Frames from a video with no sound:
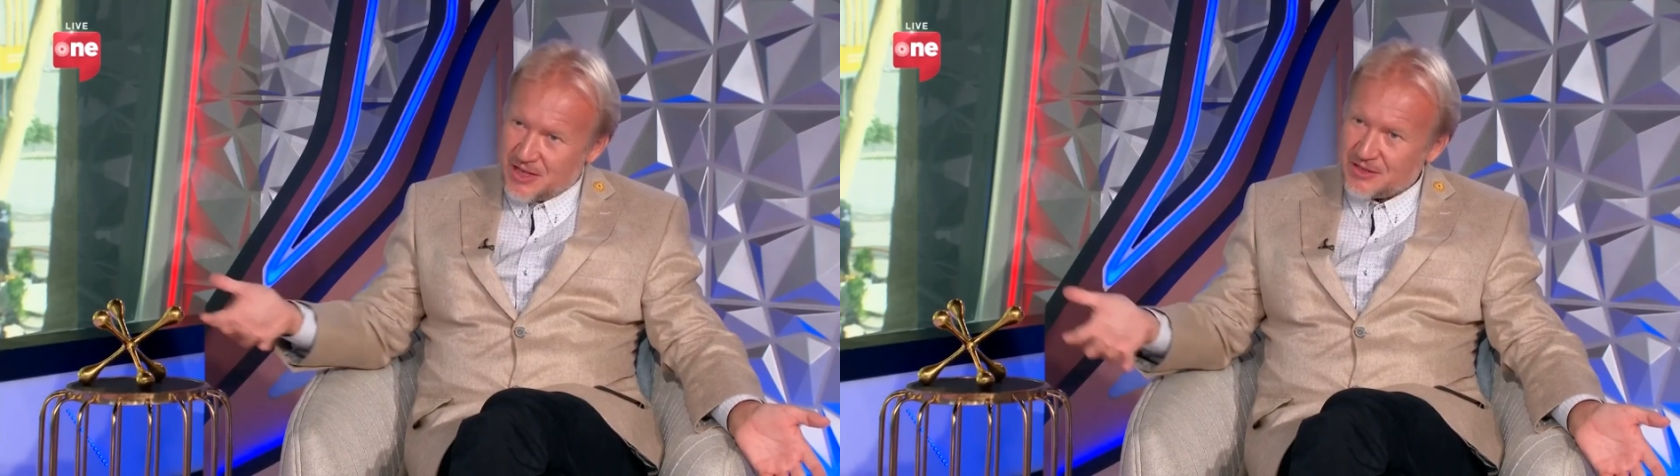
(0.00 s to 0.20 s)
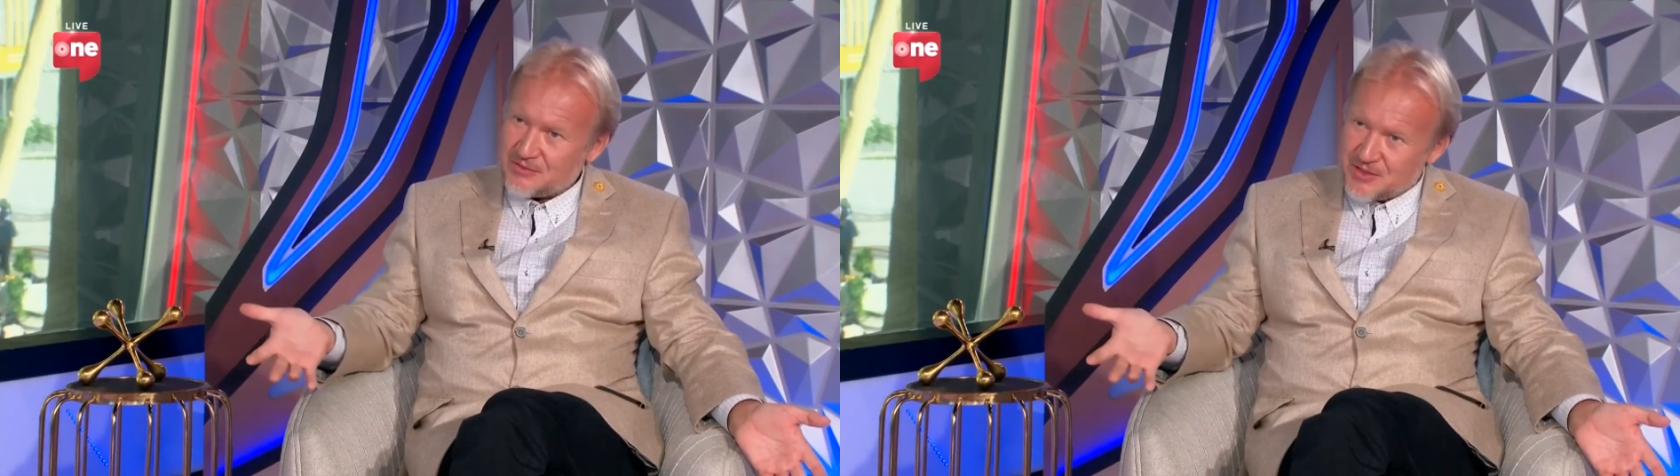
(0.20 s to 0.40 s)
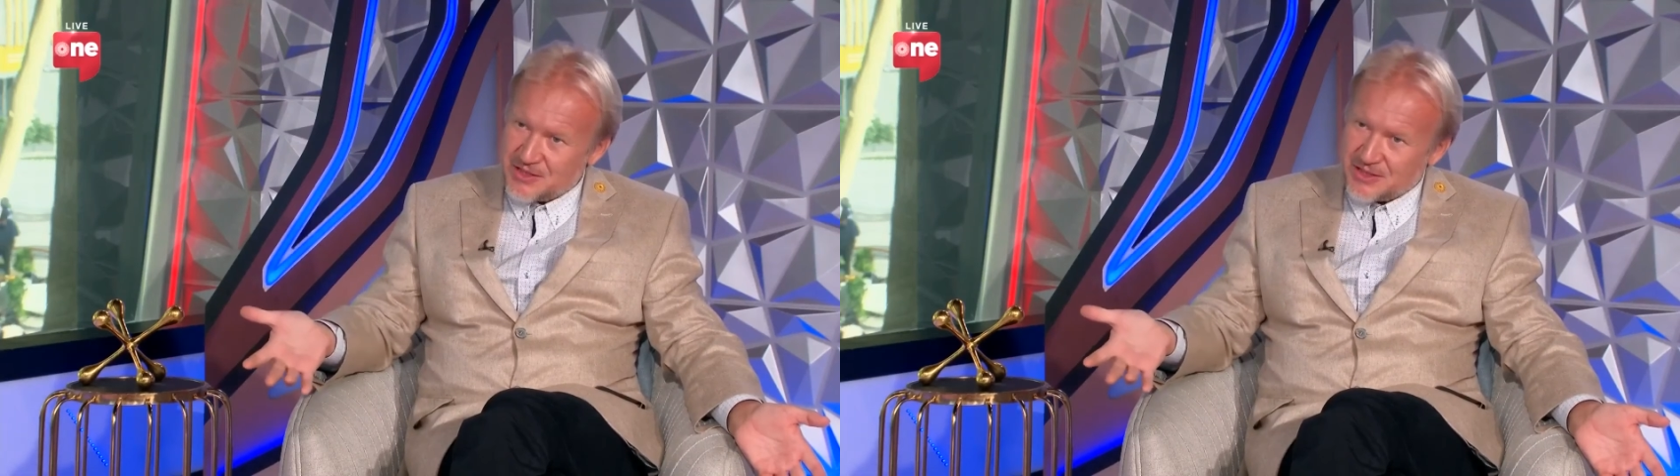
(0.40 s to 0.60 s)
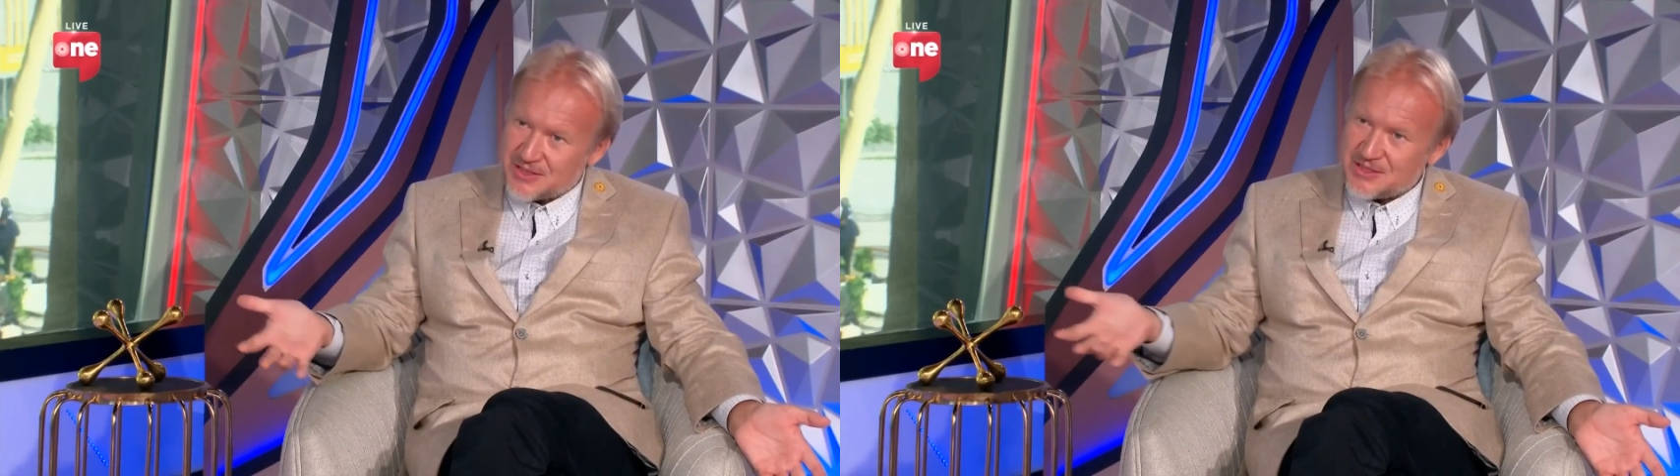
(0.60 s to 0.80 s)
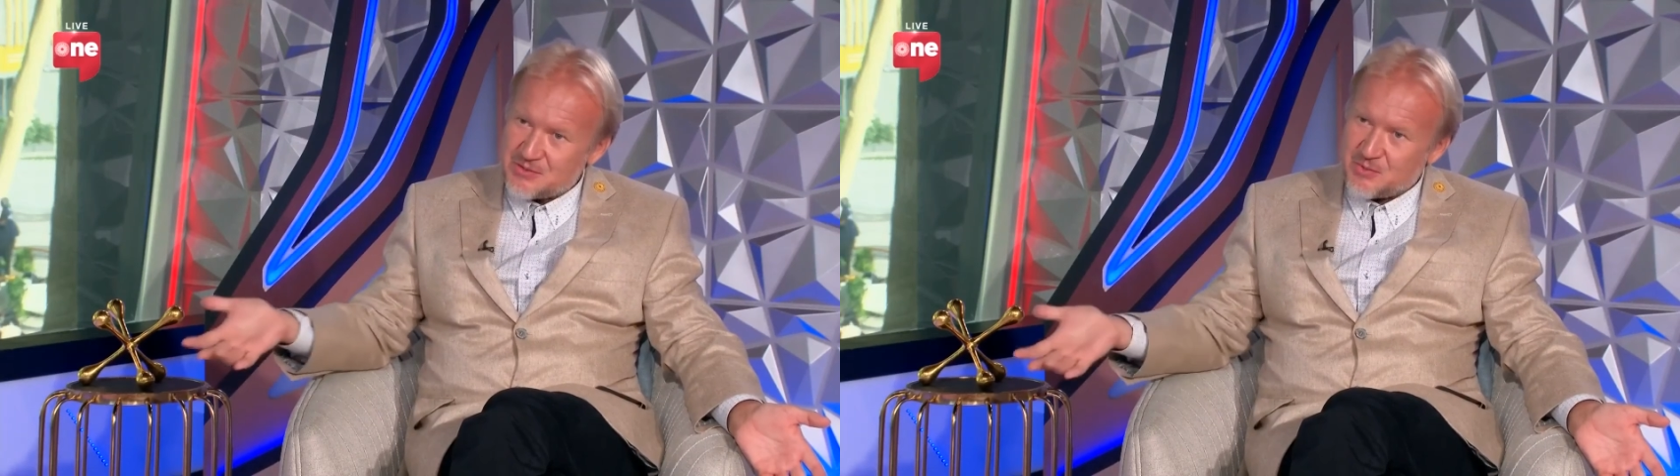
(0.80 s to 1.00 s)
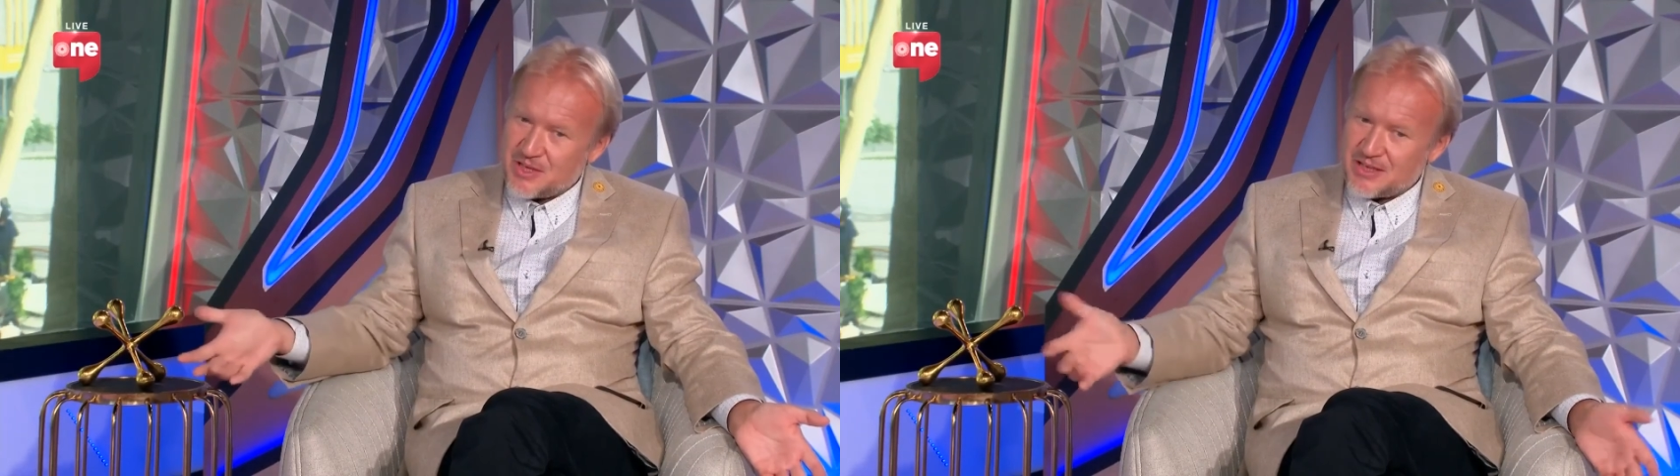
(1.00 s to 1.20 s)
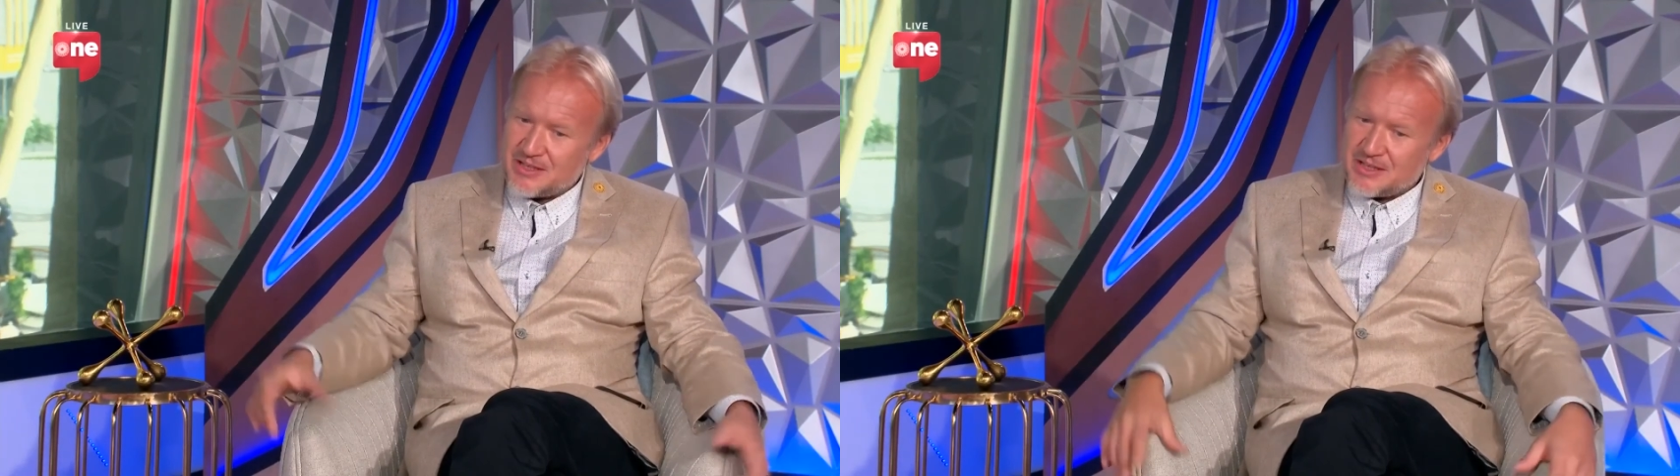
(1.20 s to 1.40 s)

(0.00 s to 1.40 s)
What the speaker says: and fishing this way,